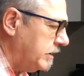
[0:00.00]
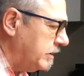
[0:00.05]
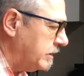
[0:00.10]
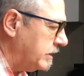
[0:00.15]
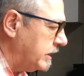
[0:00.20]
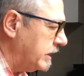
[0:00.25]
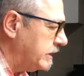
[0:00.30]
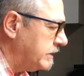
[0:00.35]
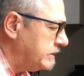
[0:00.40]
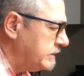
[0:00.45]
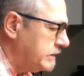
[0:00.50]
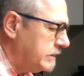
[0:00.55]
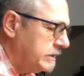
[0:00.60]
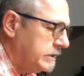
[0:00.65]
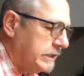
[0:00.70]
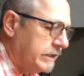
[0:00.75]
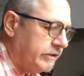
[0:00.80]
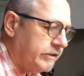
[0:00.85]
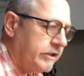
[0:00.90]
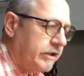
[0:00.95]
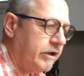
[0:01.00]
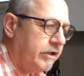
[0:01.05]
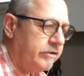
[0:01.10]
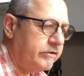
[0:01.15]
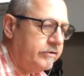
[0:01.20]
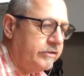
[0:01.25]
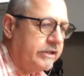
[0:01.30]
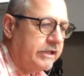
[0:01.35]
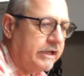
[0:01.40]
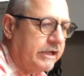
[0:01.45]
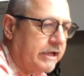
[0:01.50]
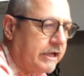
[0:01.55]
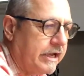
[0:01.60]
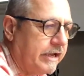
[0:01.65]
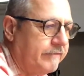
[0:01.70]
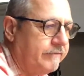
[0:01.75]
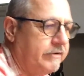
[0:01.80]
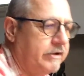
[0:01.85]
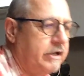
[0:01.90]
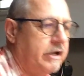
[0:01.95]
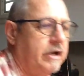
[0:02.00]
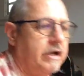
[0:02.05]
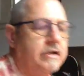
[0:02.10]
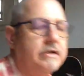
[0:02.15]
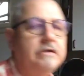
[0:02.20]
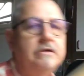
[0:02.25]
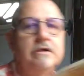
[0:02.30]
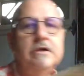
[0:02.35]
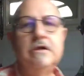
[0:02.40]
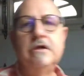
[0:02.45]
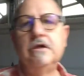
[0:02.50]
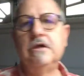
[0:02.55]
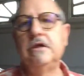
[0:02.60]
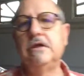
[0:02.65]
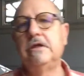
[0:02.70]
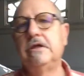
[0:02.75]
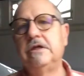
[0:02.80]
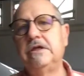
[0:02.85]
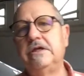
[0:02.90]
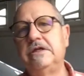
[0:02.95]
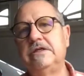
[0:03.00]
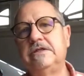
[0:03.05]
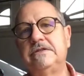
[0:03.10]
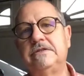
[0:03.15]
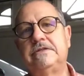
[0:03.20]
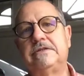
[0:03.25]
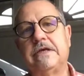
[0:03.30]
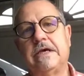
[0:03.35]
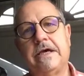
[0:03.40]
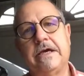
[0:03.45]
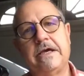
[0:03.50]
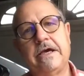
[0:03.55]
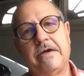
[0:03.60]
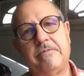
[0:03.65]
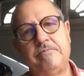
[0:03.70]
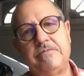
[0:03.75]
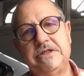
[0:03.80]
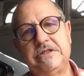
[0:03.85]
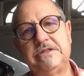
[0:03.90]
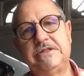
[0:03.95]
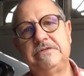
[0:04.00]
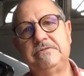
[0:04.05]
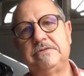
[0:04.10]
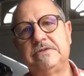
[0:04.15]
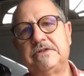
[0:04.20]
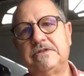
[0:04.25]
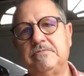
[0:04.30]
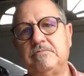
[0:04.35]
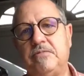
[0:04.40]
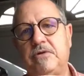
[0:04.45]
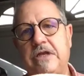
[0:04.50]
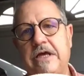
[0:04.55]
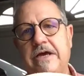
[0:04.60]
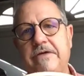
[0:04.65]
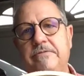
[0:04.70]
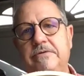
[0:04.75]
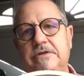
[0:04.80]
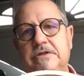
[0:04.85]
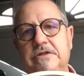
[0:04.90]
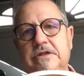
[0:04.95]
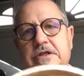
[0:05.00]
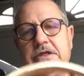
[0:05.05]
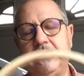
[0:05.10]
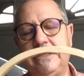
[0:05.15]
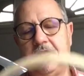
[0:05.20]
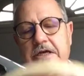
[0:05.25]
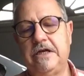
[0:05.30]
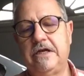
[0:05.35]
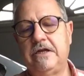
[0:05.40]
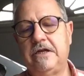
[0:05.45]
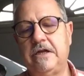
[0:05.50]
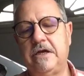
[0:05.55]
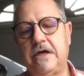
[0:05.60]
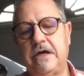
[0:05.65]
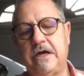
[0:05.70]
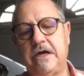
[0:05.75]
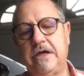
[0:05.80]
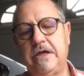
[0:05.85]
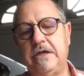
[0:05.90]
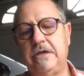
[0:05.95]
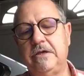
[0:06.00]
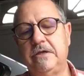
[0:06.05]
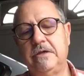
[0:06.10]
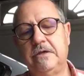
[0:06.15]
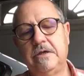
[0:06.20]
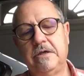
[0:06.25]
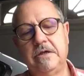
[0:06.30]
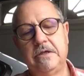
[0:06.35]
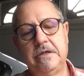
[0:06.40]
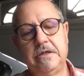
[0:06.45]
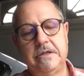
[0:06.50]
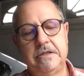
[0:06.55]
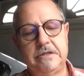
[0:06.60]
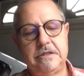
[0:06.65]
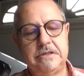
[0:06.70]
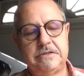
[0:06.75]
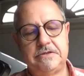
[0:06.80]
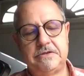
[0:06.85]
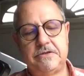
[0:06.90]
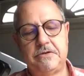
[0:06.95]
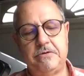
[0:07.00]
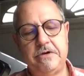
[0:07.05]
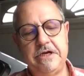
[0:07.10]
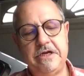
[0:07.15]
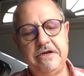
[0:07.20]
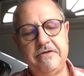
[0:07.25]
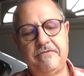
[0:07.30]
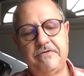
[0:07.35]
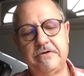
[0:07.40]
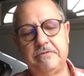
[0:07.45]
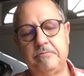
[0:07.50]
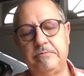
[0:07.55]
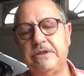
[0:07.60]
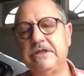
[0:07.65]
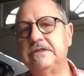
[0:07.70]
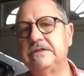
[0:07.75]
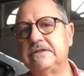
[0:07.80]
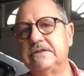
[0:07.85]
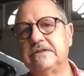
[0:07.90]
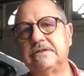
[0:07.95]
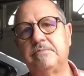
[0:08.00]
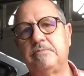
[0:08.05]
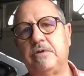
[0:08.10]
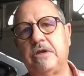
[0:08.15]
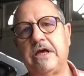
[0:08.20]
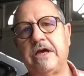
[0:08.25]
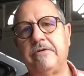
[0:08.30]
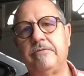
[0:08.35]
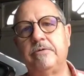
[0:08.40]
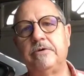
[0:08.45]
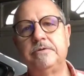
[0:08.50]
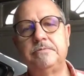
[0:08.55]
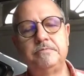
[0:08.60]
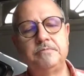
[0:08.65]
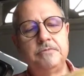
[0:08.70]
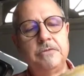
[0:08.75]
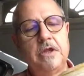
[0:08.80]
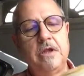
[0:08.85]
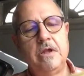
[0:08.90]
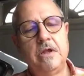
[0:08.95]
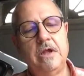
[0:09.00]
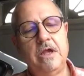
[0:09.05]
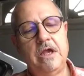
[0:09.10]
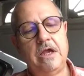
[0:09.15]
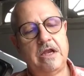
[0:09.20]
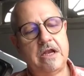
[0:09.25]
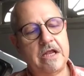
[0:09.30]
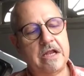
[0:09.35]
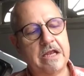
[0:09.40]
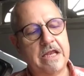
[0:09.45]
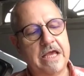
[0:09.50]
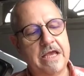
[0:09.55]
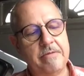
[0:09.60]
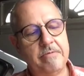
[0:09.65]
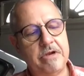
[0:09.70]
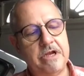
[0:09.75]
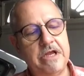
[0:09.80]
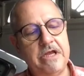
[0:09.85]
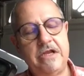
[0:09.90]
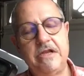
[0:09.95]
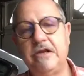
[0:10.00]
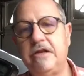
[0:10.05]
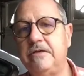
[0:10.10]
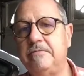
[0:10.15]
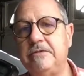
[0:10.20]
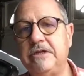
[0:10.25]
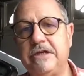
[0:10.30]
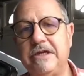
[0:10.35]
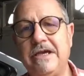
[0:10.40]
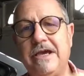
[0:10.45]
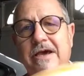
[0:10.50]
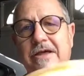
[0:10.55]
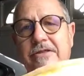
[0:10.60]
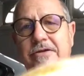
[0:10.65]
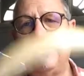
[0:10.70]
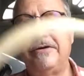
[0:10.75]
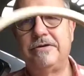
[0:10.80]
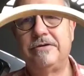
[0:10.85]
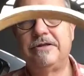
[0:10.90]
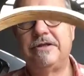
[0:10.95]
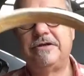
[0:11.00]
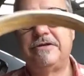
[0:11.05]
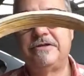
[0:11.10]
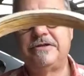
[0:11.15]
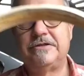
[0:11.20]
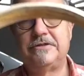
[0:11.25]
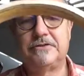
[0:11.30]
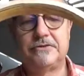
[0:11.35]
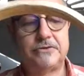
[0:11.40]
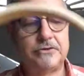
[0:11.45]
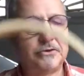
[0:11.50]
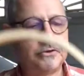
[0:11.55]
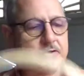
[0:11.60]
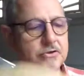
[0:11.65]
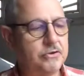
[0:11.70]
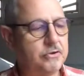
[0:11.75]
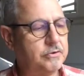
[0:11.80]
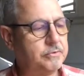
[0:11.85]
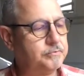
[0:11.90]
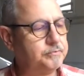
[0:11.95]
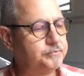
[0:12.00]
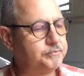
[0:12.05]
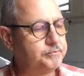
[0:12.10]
And now the other thing I've done is I got busy with some plywood and I it's three different pieces of plywood and I laminated them together they're in a circle